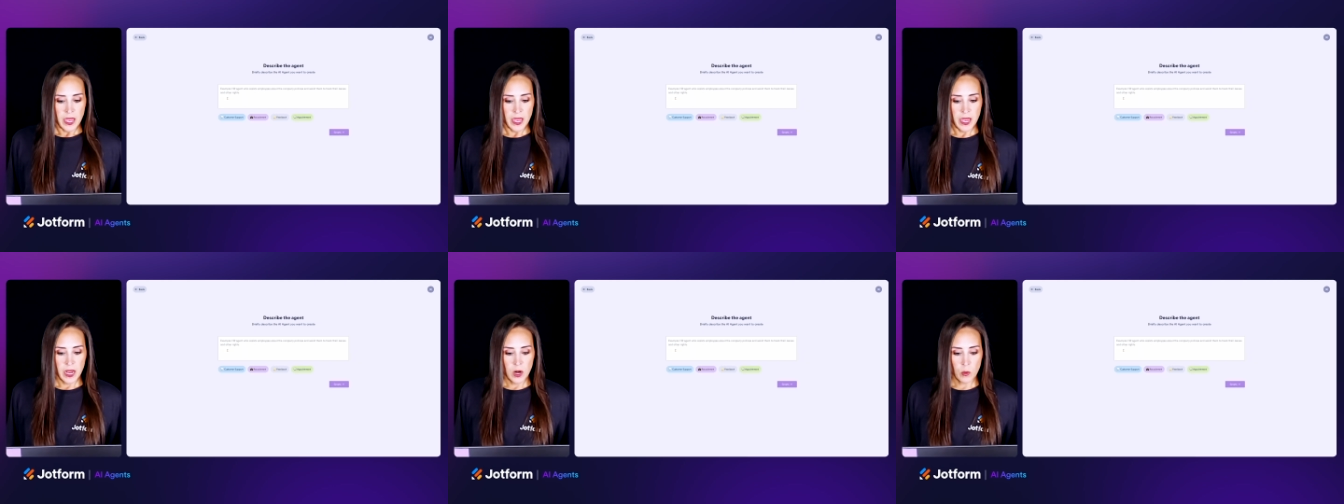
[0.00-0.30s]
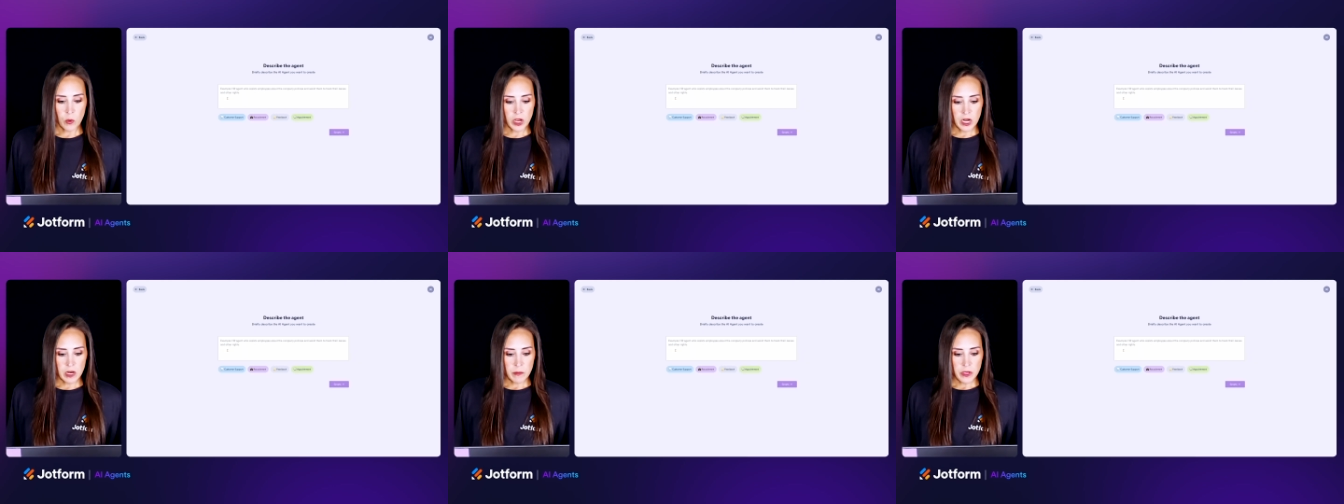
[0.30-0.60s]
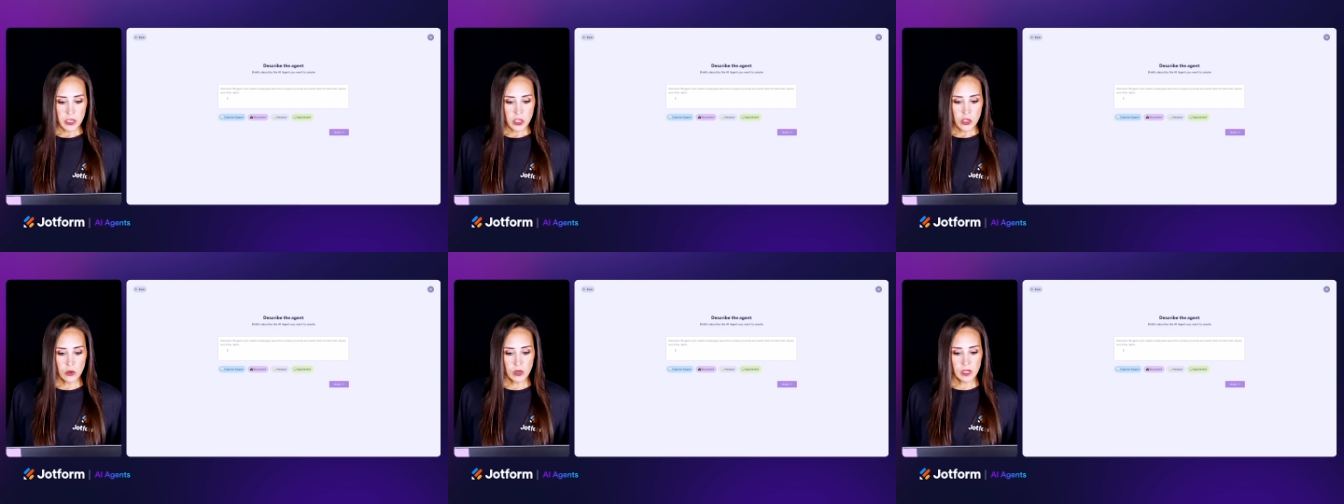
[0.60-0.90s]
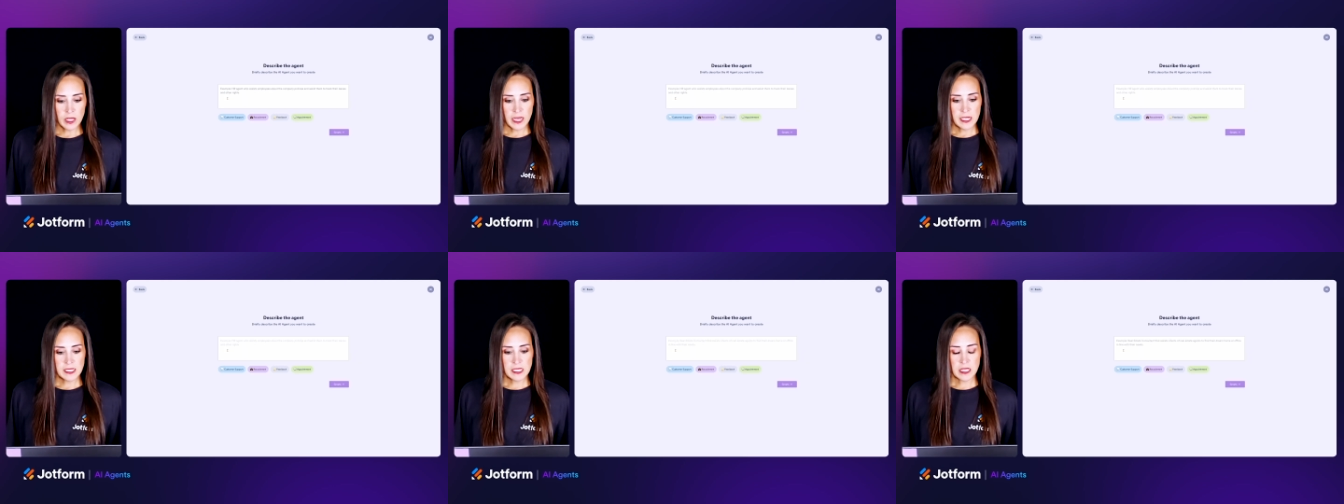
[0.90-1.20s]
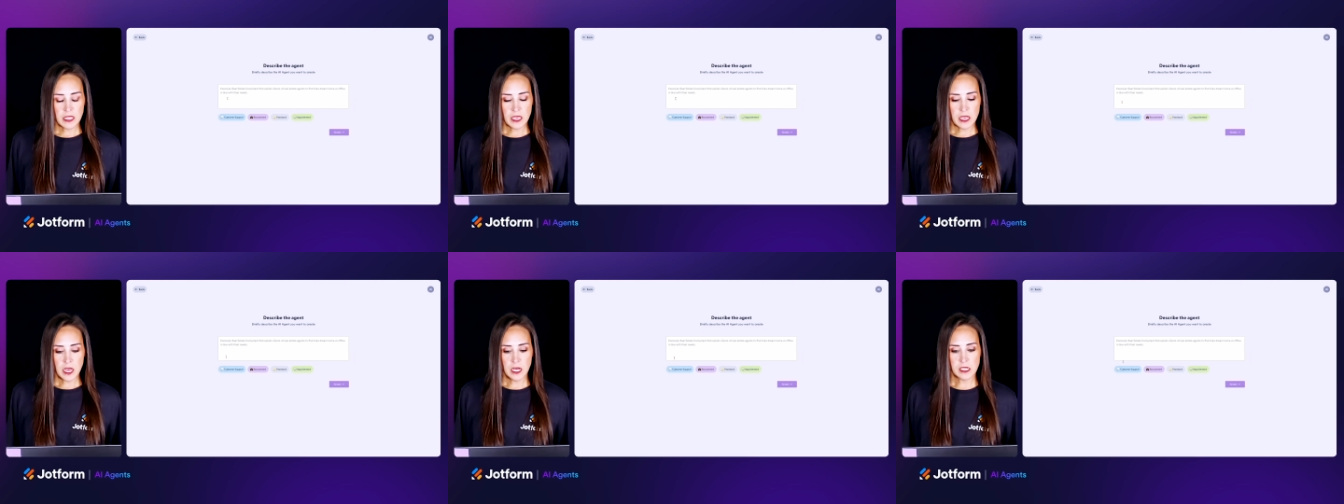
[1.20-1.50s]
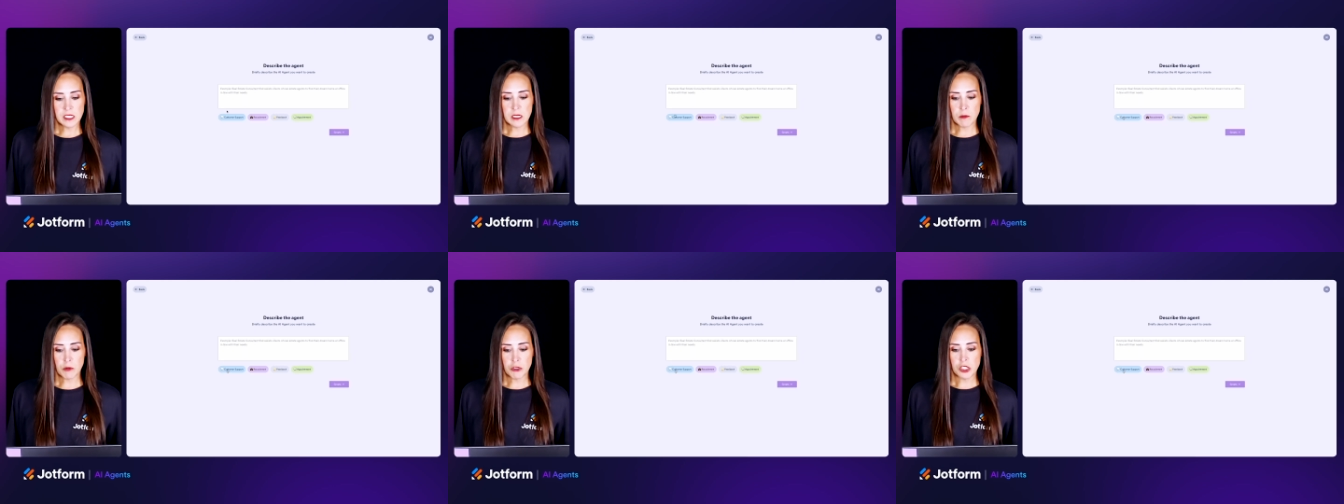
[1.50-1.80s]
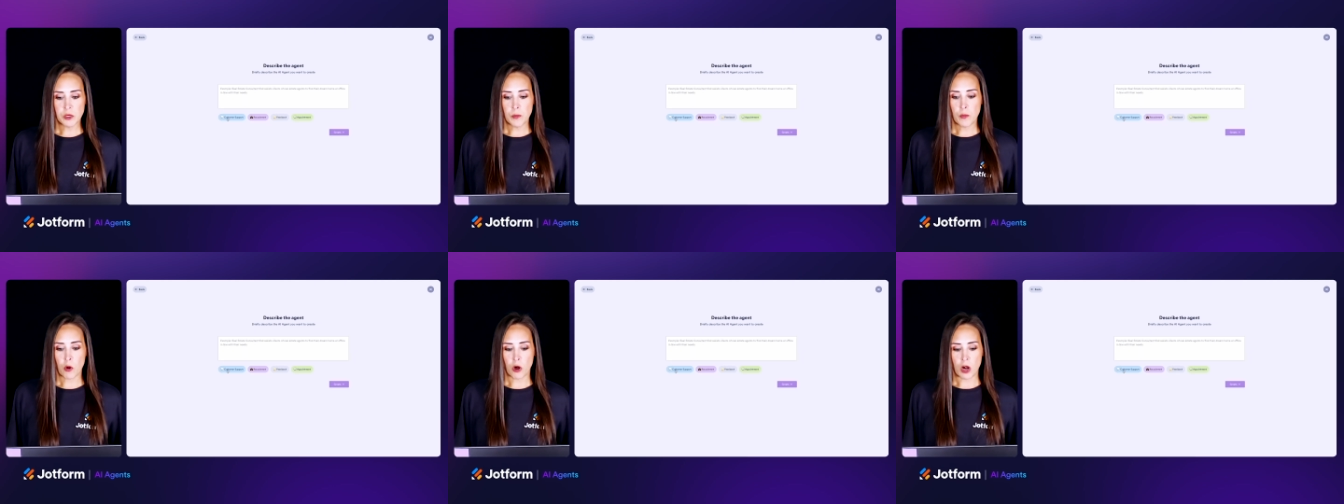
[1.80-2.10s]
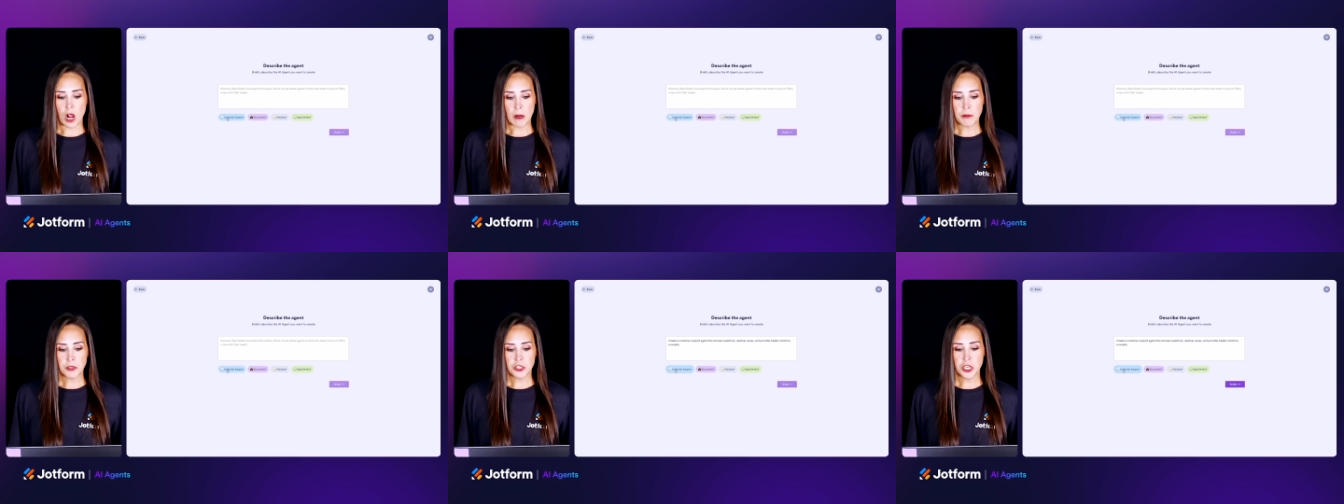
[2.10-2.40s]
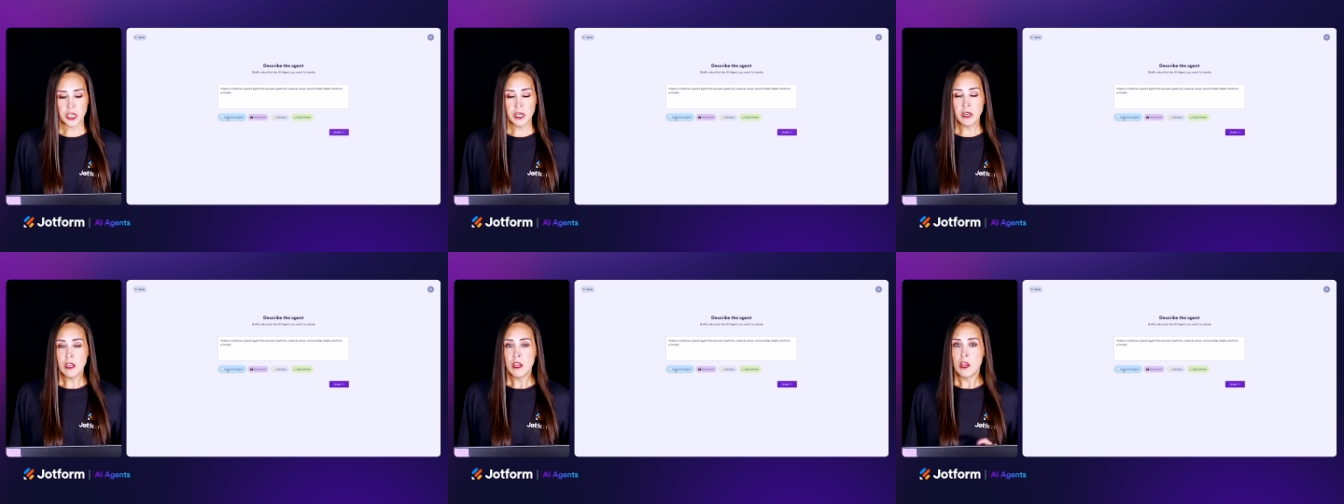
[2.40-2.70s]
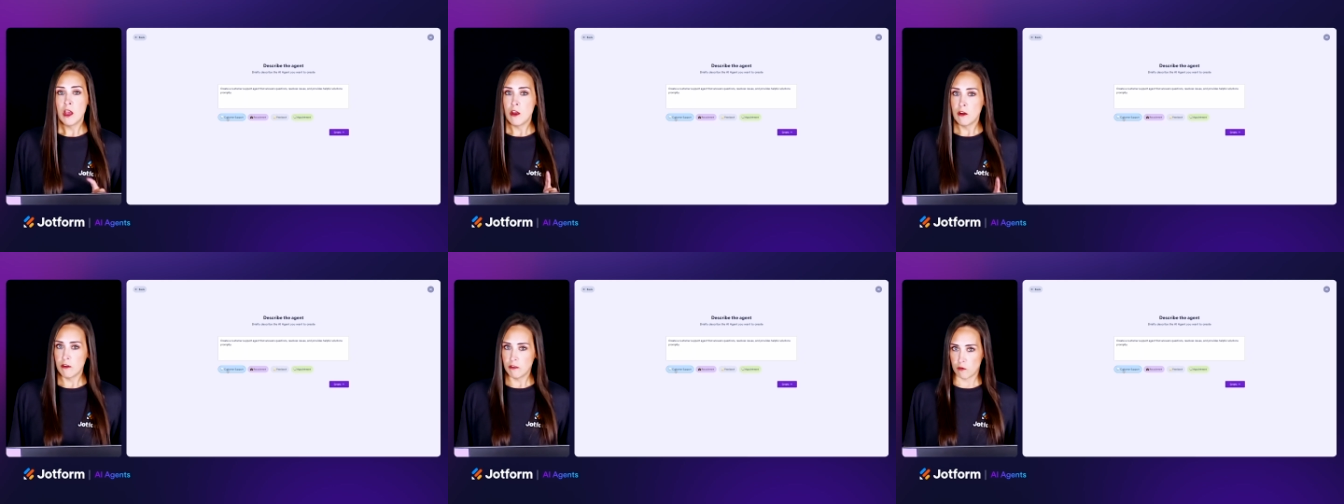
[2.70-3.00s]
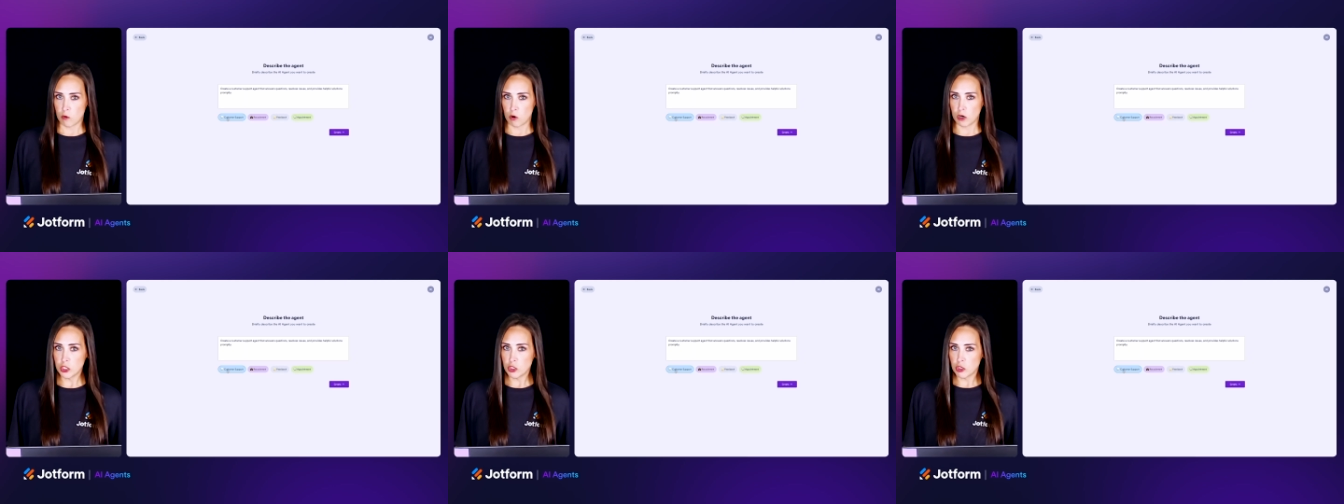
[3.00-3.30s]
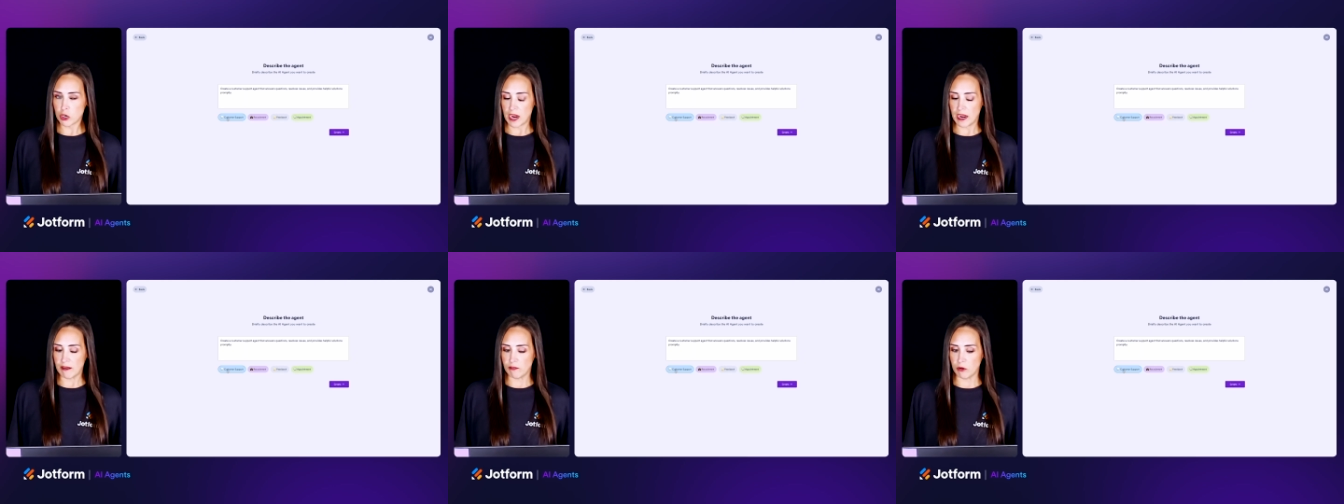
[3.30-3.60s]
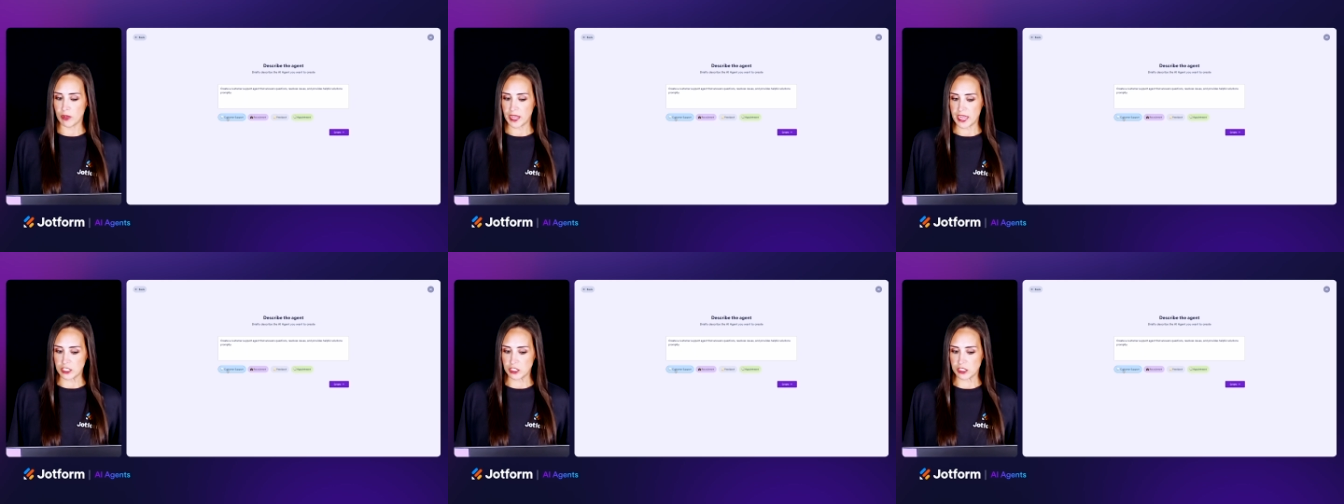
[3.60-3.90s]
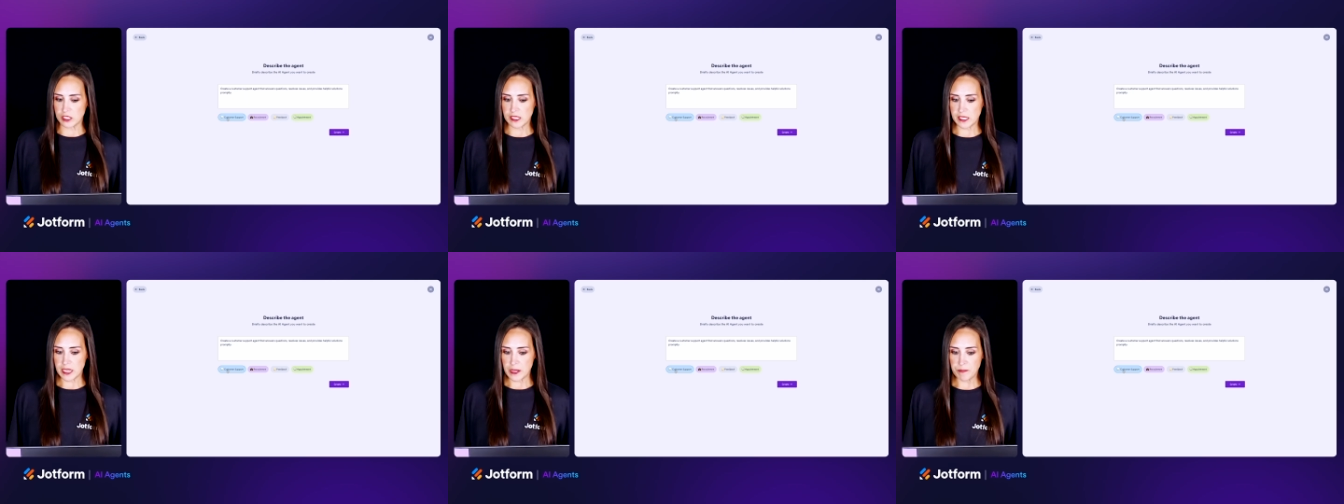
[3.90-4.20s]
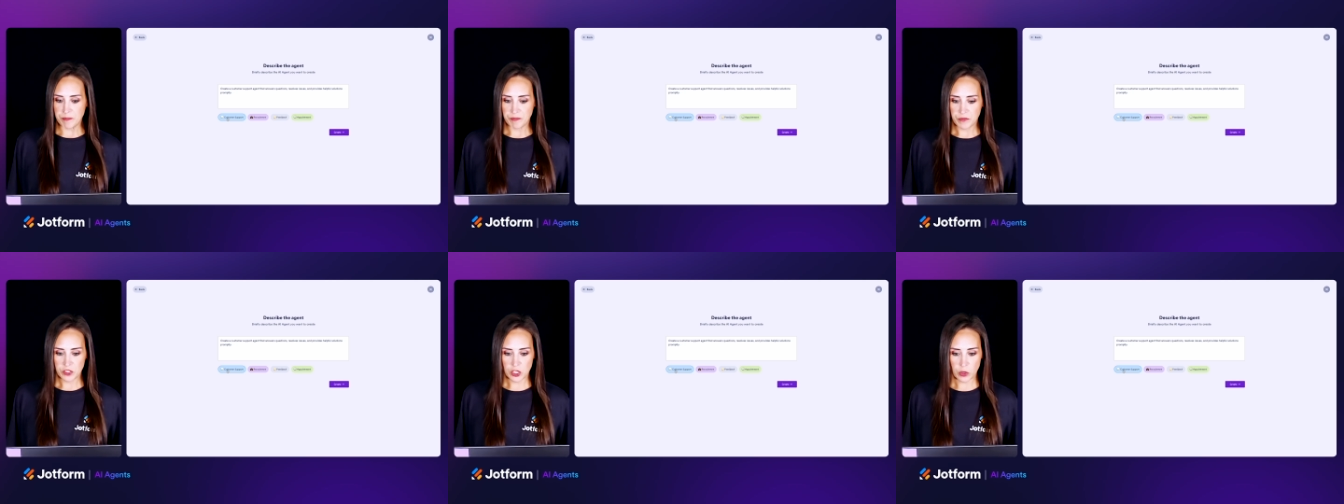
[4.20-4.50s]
And we're going to be utilizing the customer support option for a travel agency.